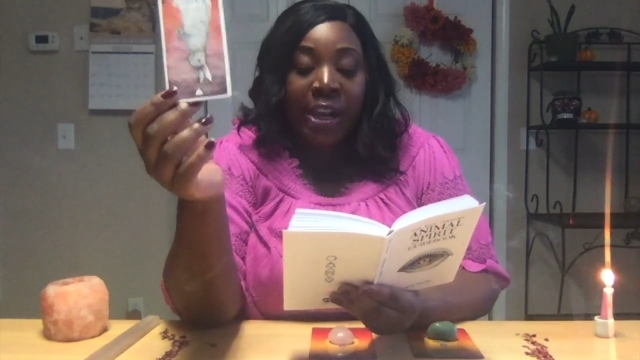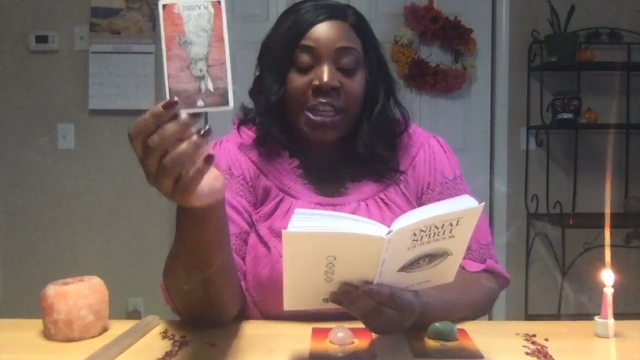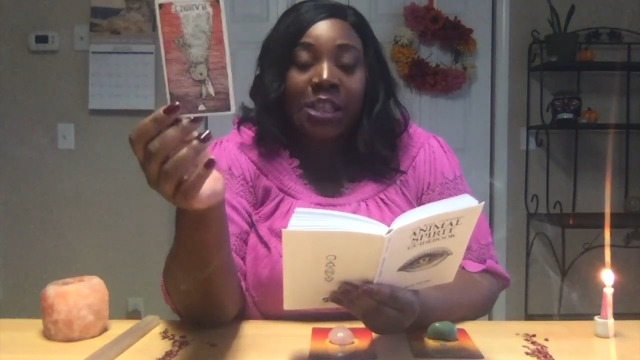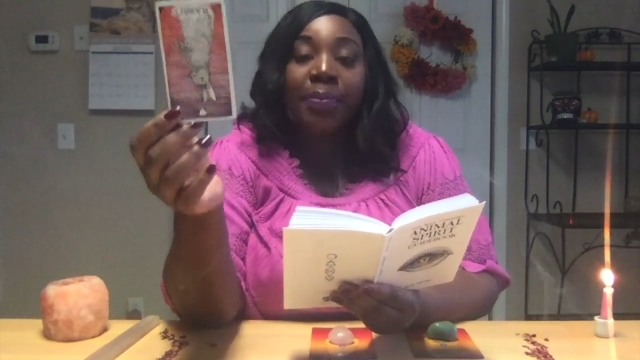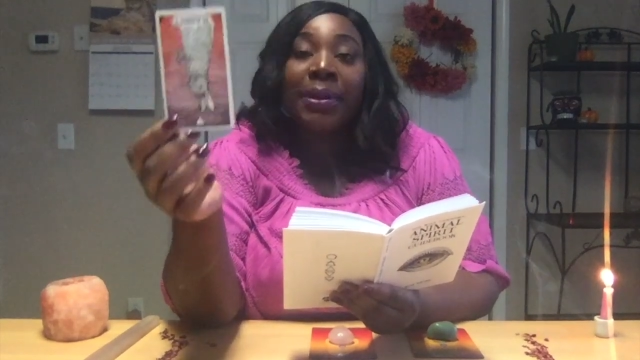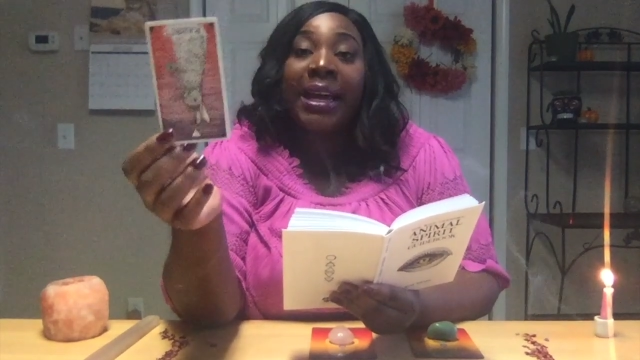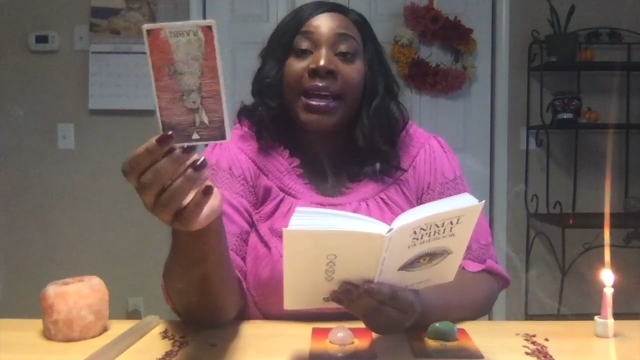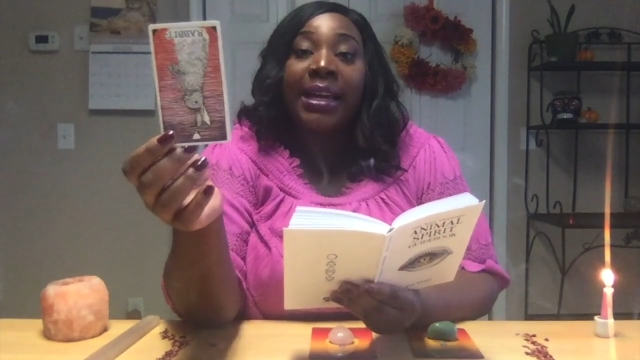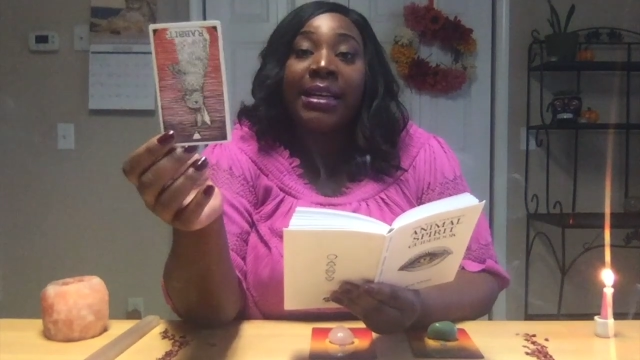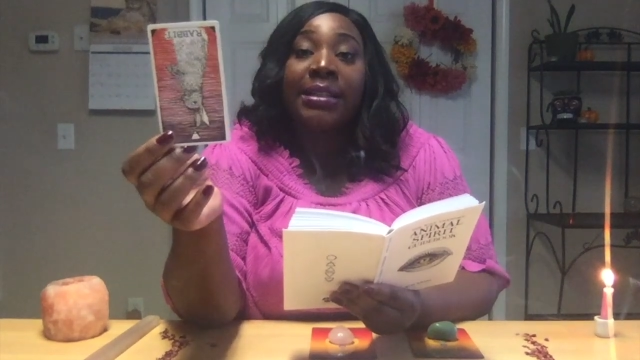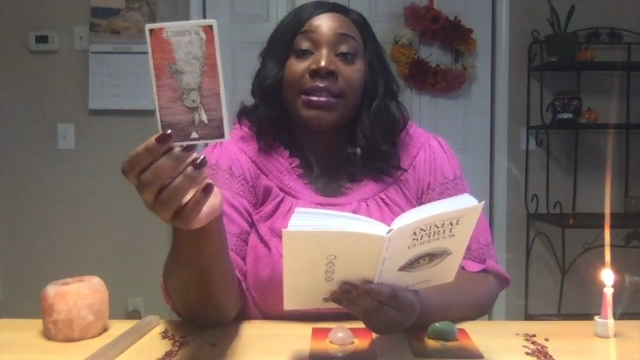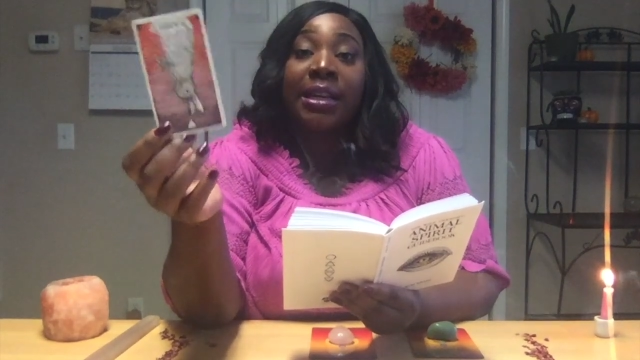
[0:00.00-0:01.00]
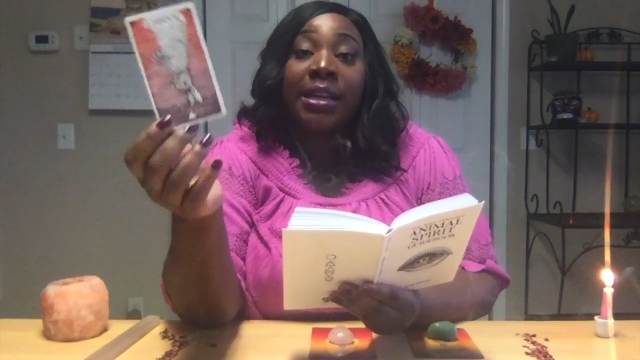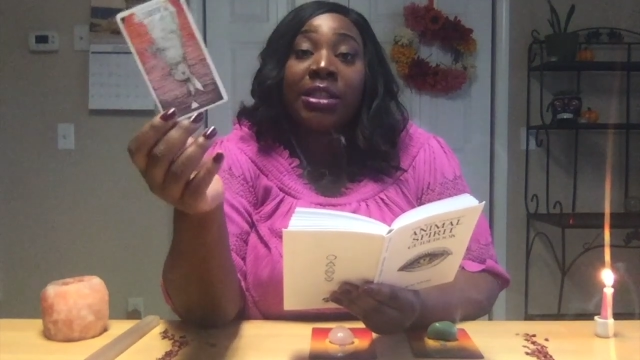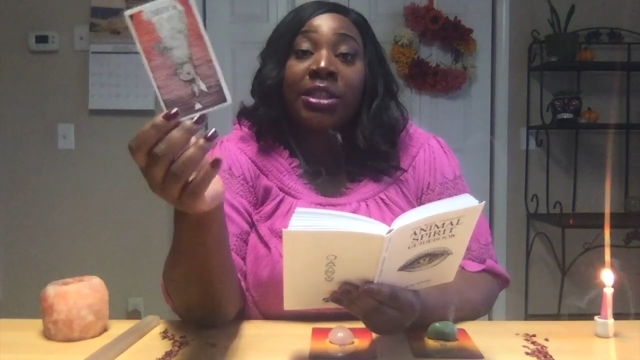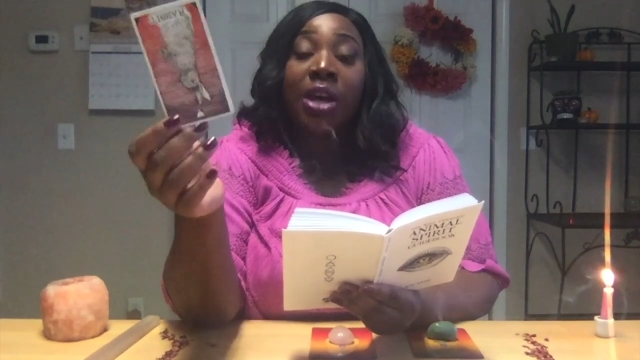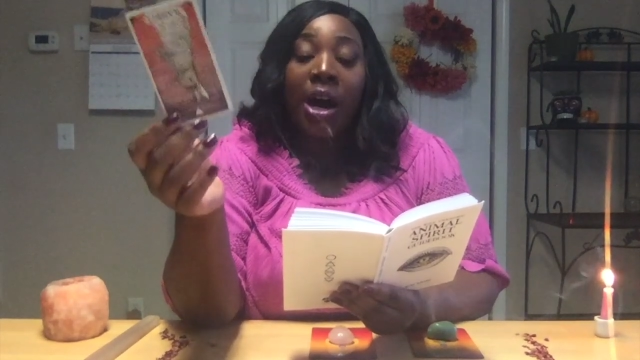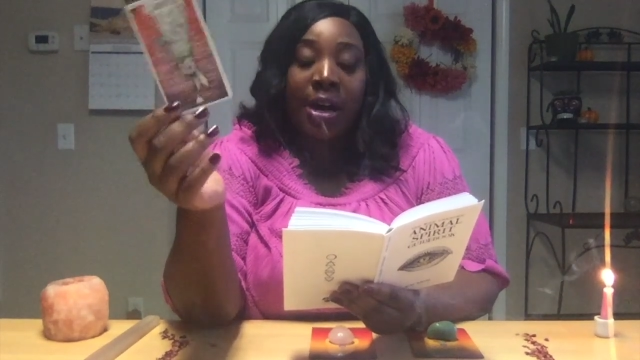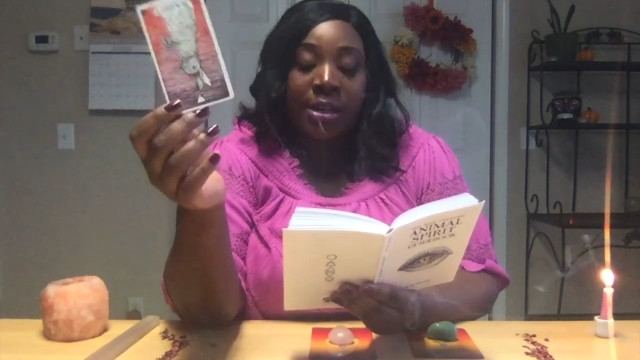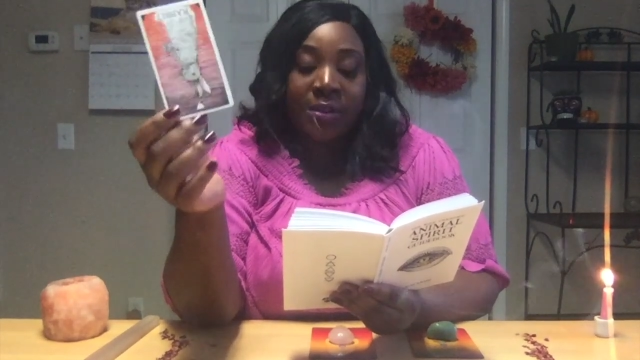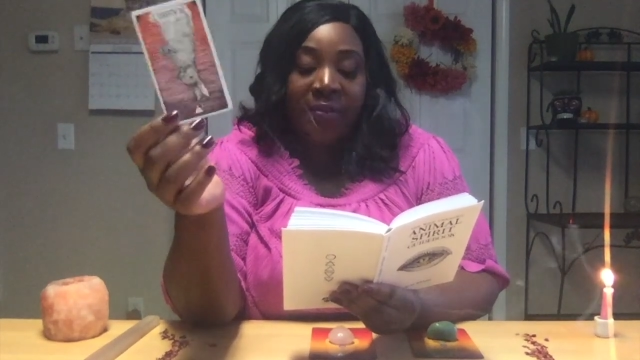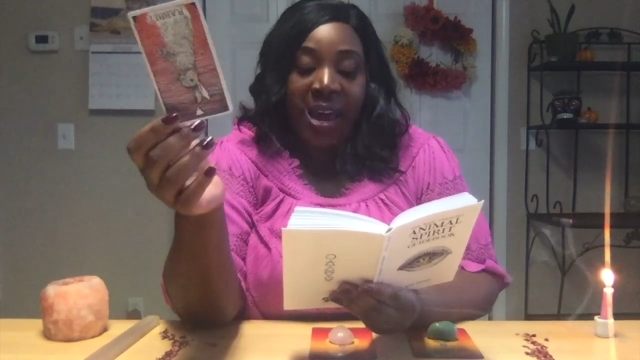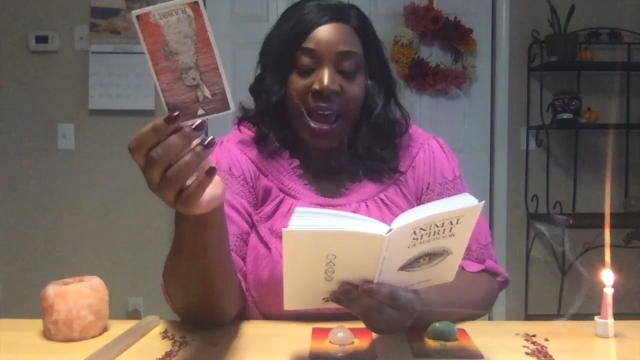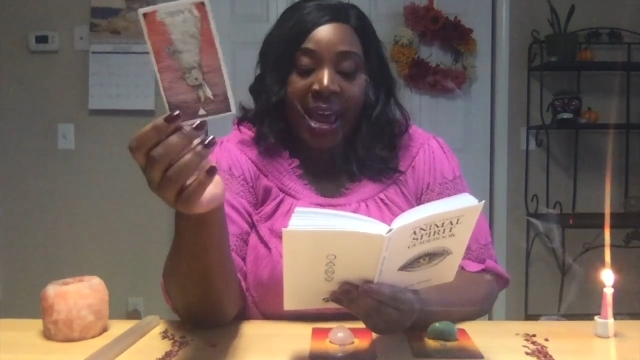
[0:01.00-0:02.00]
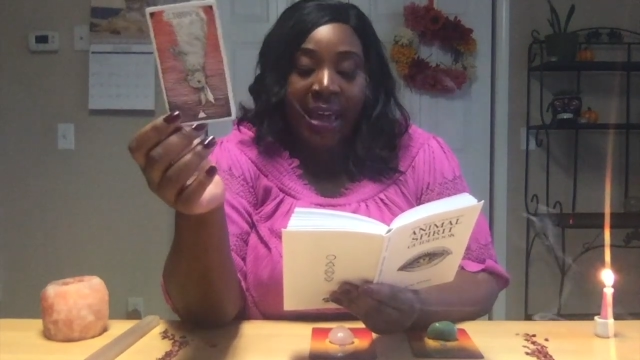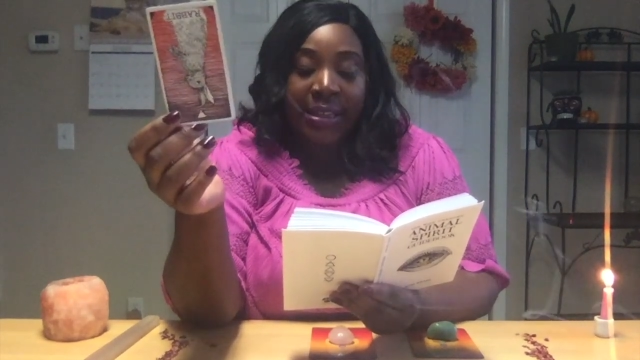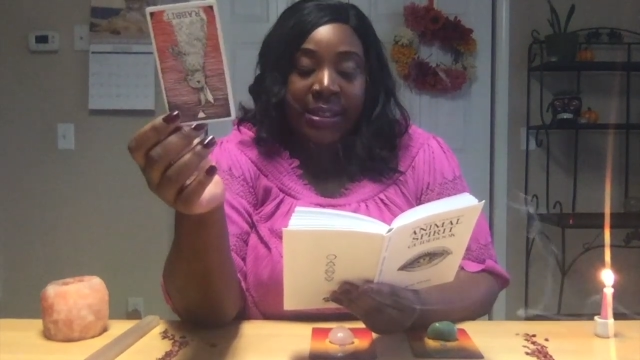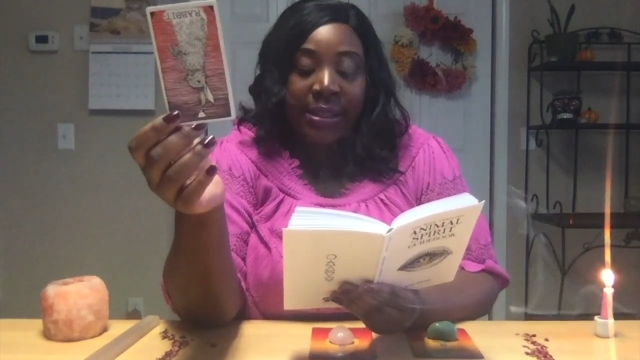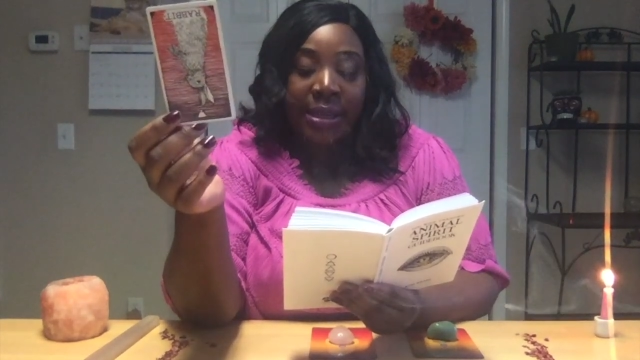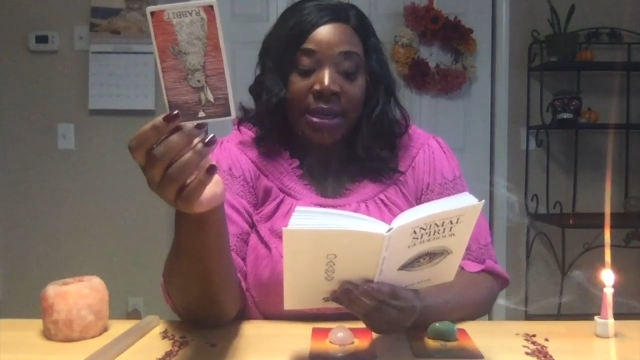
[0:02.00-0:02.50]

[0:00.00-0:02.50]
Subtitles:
explains and talks fast.